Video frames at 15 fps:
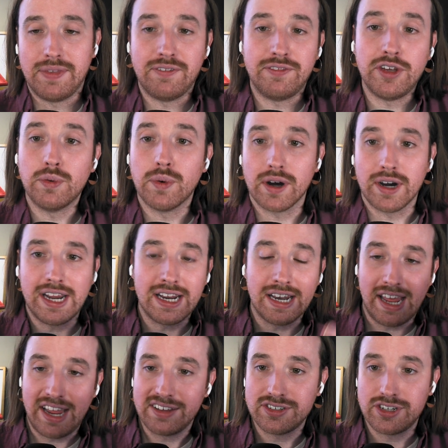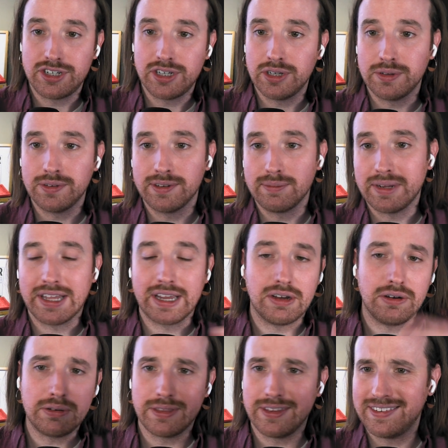if you were in A's shoes and be like,
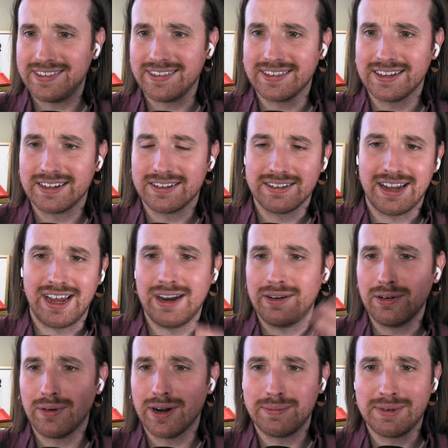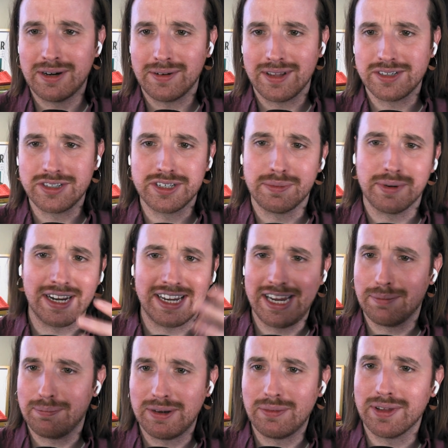oh, this isn't, I don't want to be in a relationship where I
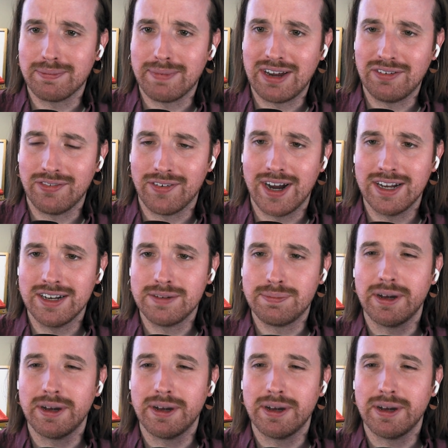can't be with my friend.